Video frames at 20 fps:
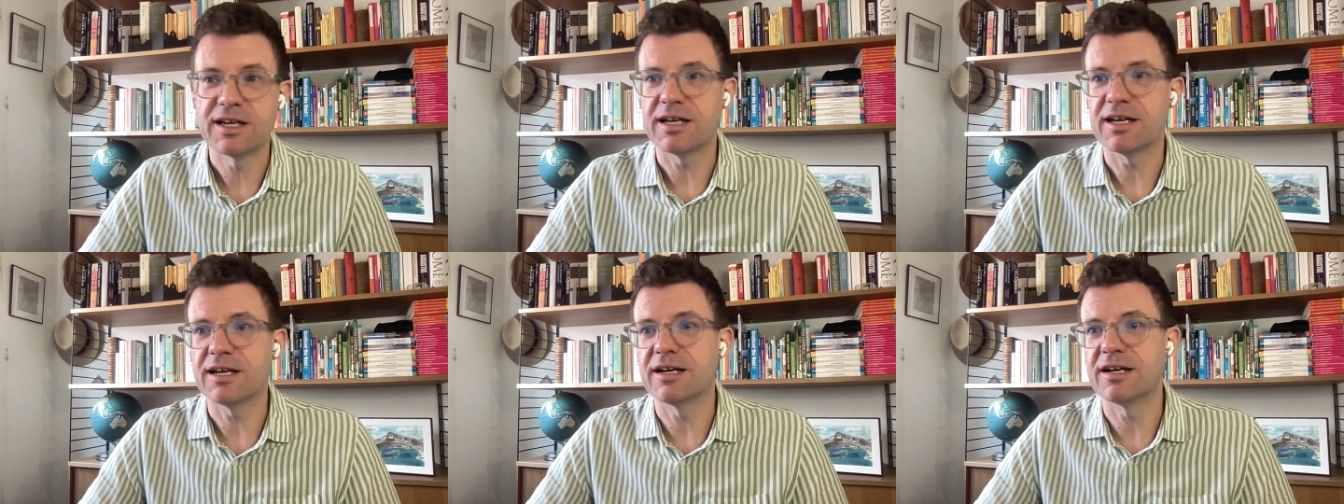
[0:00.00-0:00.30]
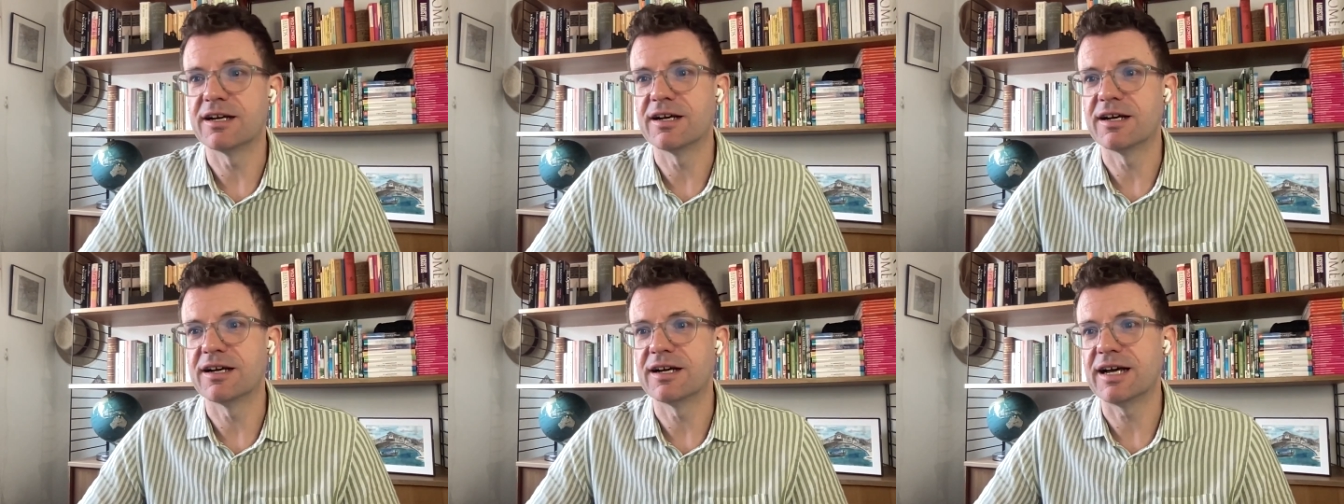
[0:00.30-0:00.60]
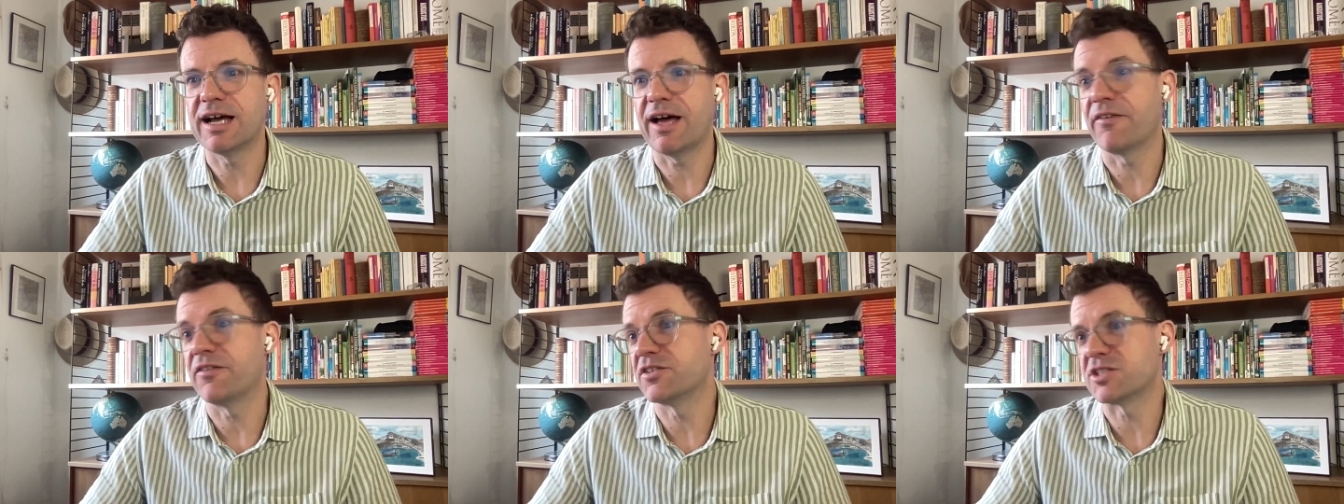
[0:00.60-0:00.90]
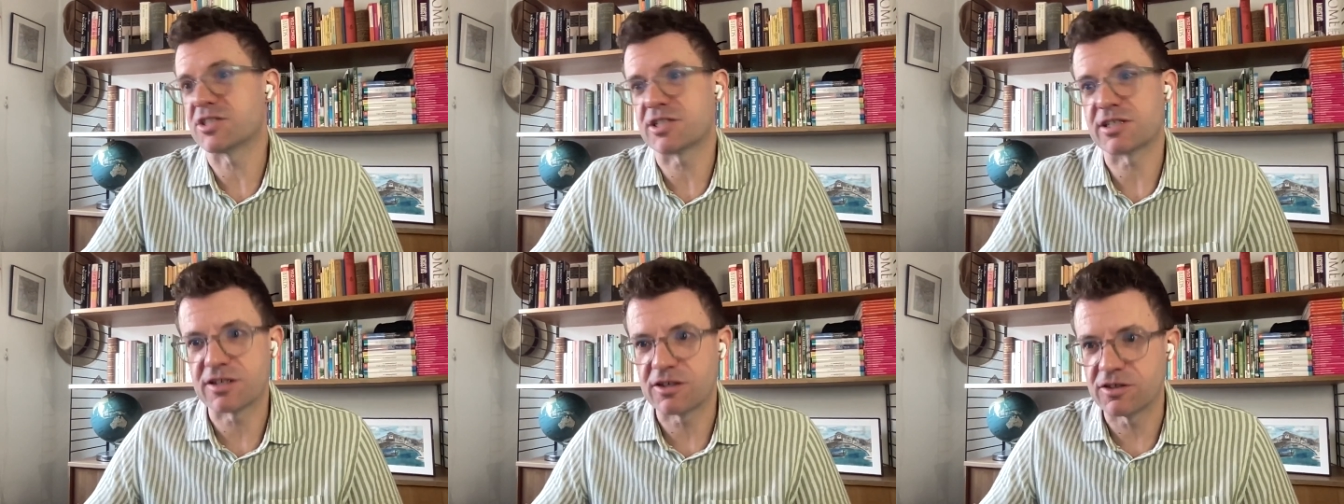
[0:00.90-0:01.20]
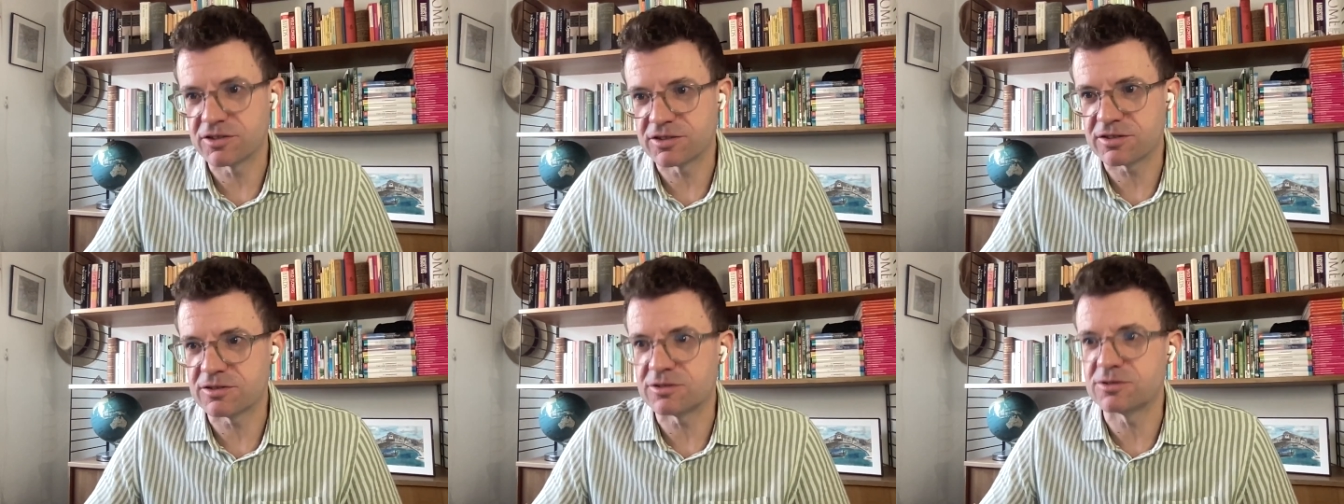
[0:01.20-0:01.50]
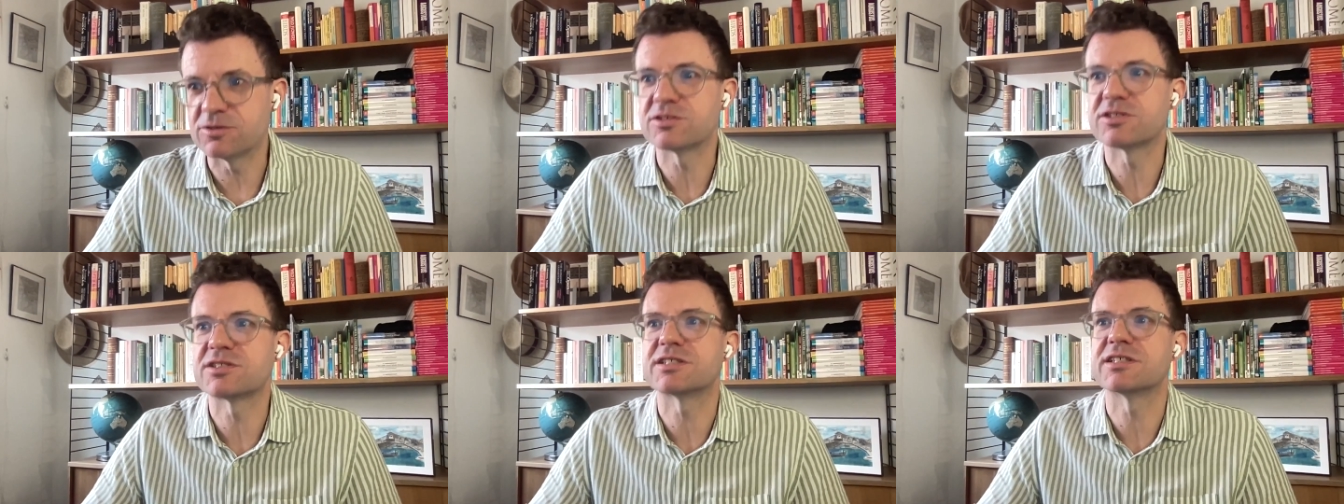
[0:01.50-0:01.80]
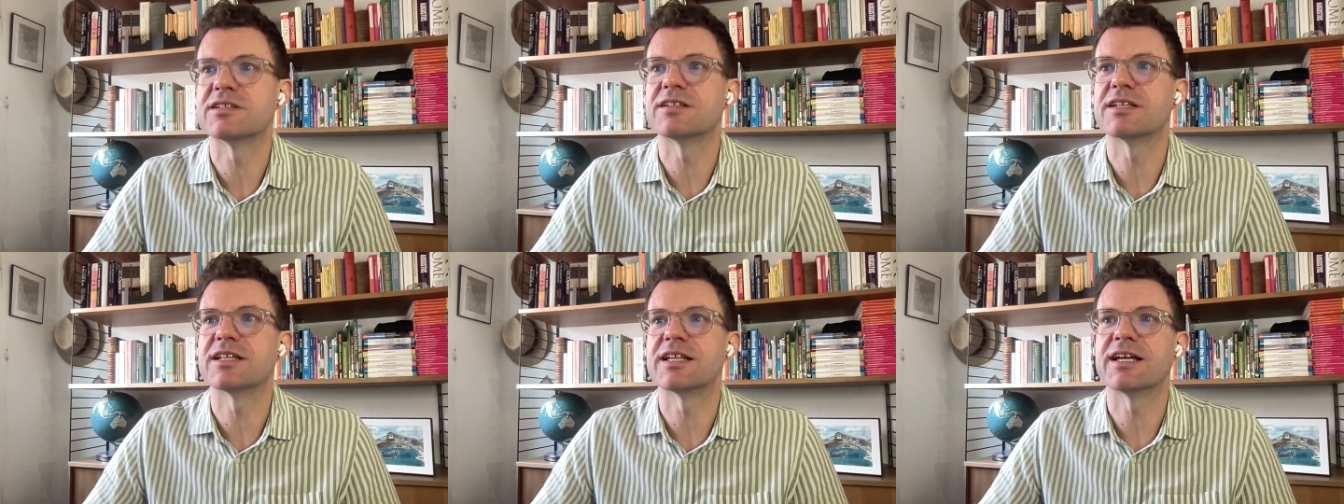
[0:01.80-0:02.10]
And the Digital Concert Hall
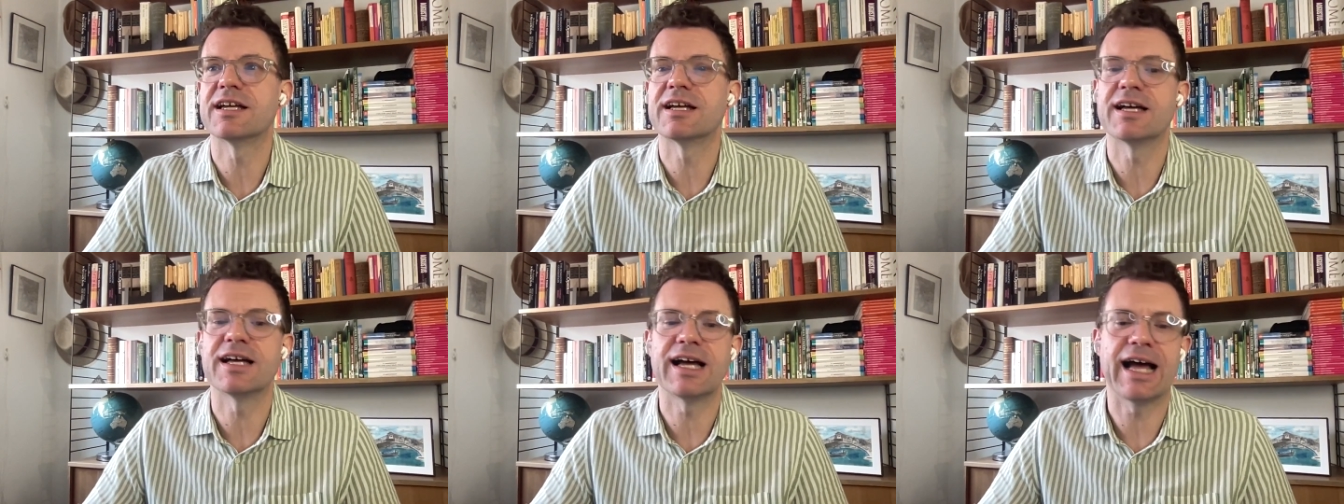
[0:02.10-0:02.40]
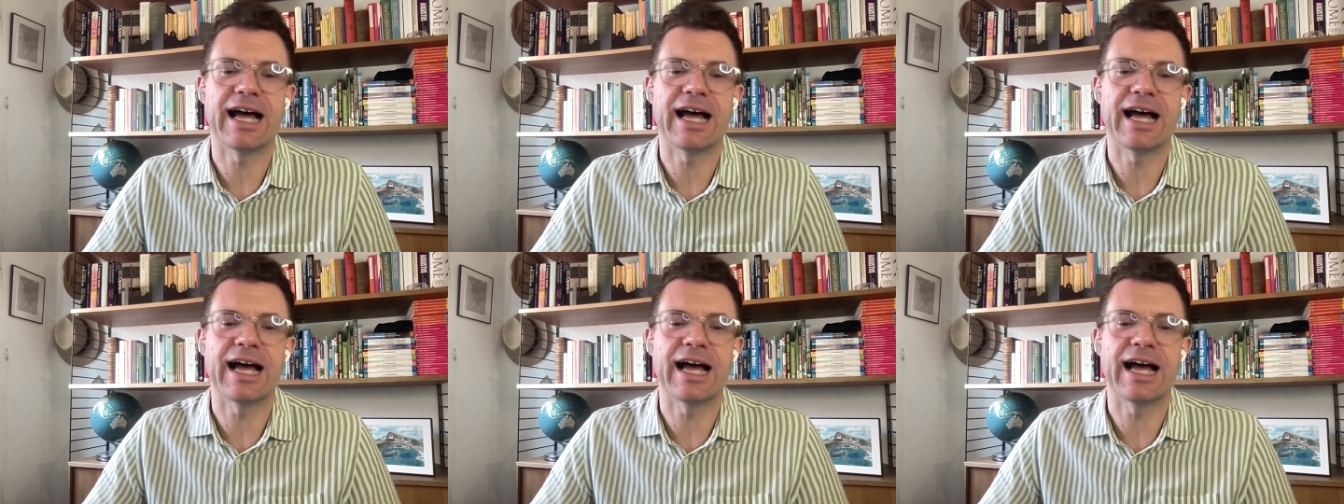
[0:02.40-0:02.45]
still there,